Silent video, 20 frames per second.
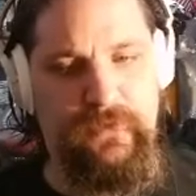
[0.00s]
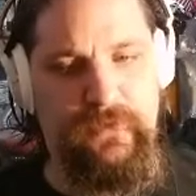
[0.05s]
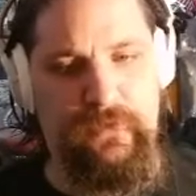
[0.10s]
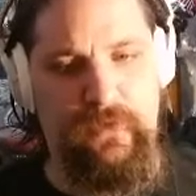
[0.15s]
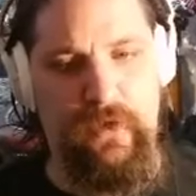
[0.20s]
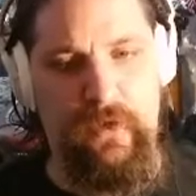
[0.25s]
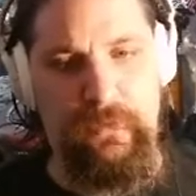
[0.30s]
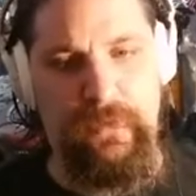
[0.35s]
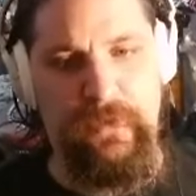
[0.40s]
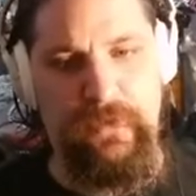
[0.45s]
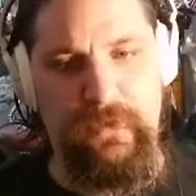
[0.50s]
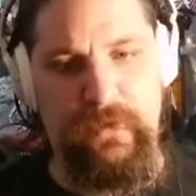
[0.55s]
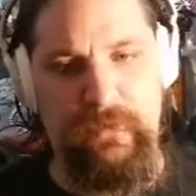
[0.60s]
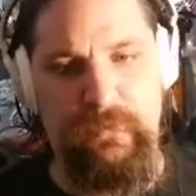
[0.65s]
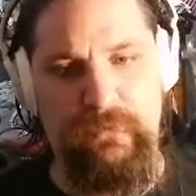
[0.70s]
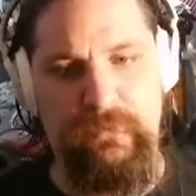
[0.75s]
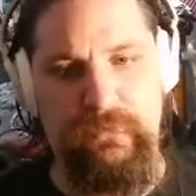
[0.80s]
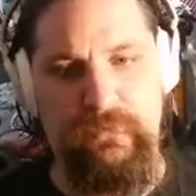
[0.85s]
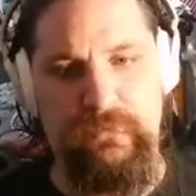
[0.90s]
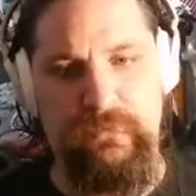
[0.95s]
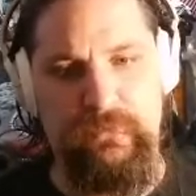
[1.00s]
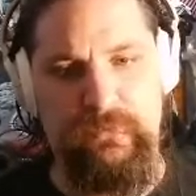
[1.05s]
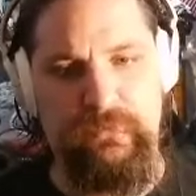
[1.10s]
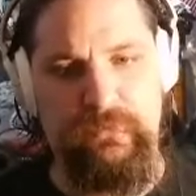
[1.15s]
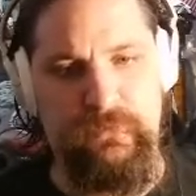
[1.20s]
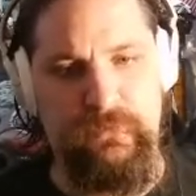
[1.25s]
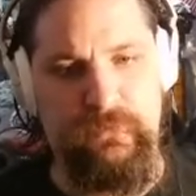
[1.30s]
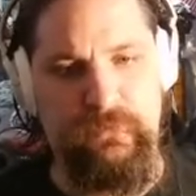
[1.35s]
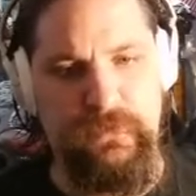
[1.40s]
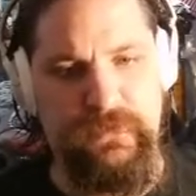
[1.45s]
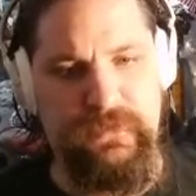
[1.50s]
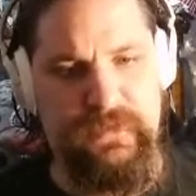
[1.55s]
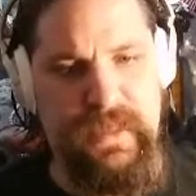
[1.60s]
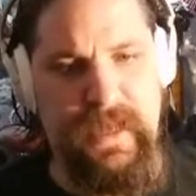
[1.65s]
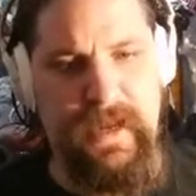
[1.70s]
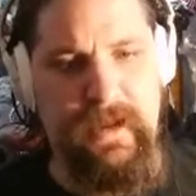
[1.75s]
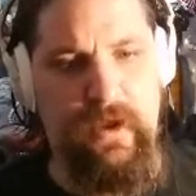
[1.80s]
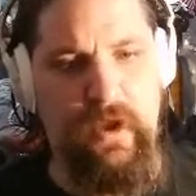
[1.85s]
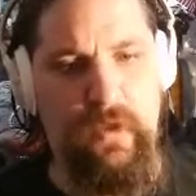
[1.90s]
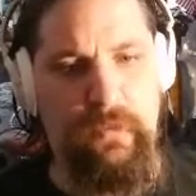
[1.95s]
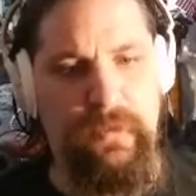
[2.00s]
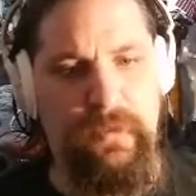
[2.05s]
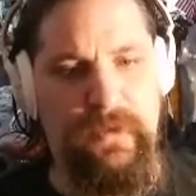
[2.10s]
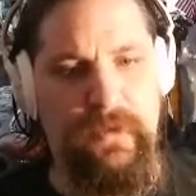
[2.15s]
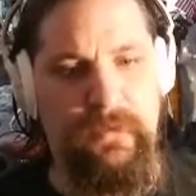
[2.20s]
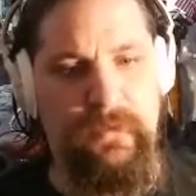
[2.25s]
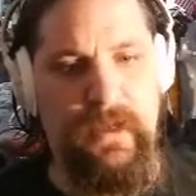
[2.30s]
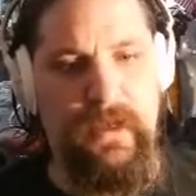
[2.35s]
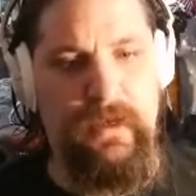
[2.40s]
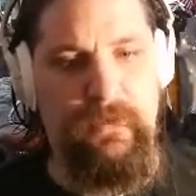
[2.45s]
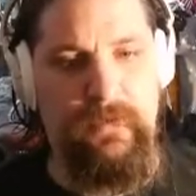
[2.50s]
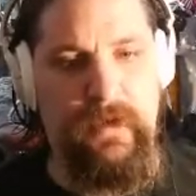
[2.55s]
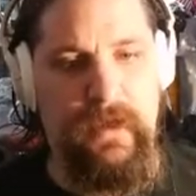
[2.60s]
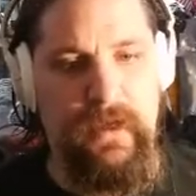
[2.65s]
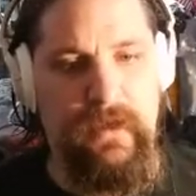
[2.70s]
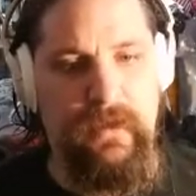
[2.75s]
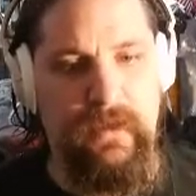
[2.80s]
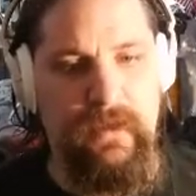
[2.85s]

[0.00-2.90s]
or open them. We just can't open them anyway.